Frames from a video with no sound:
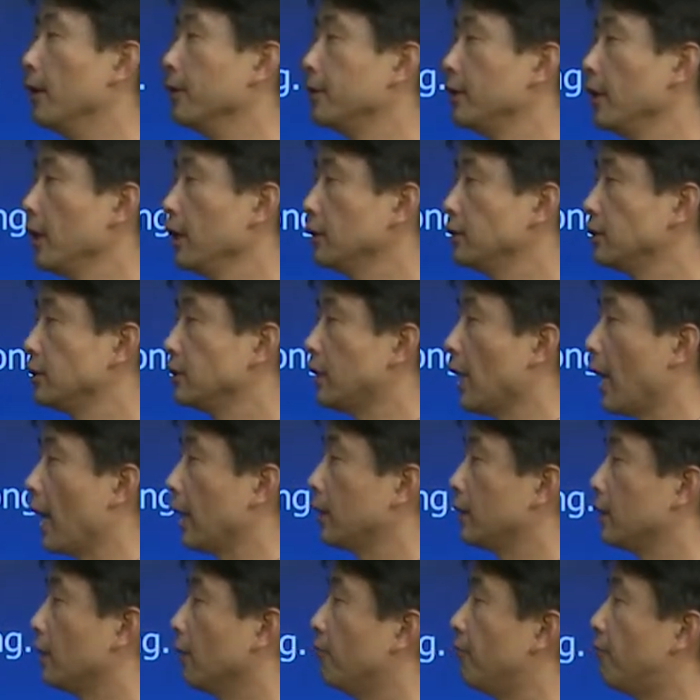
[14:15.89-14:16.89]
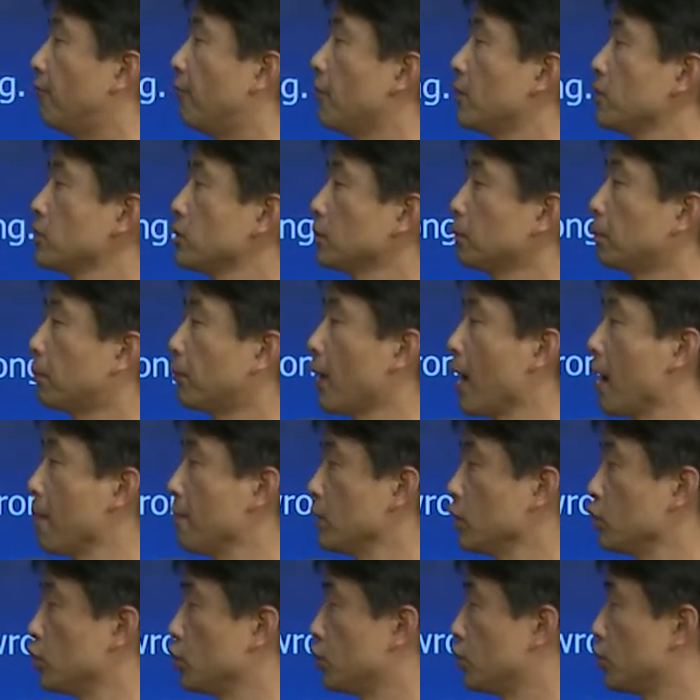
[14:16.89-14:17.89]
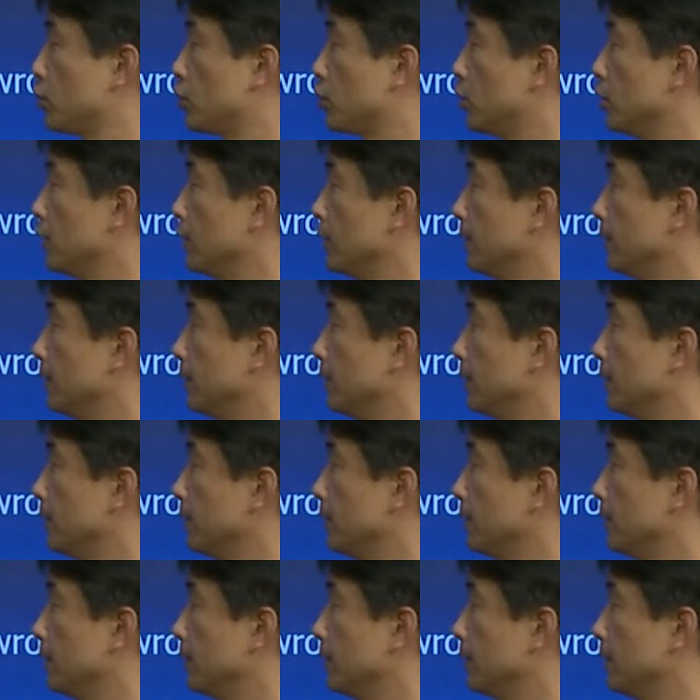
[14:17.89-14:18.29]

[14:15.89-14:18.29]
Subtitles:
thinks that the first premise